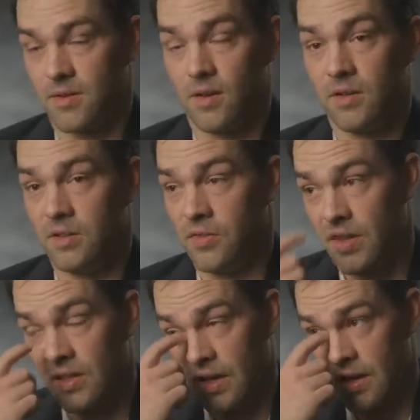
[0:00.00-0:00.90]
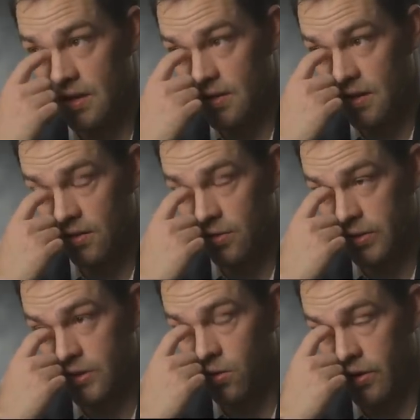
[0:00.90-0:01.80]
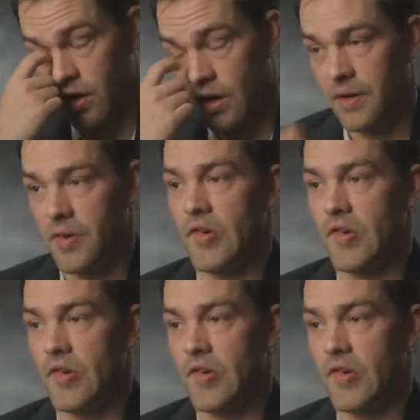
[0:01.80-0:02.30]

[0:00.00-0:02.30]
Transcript: starting to lose feeling in it. I don't know what's going on.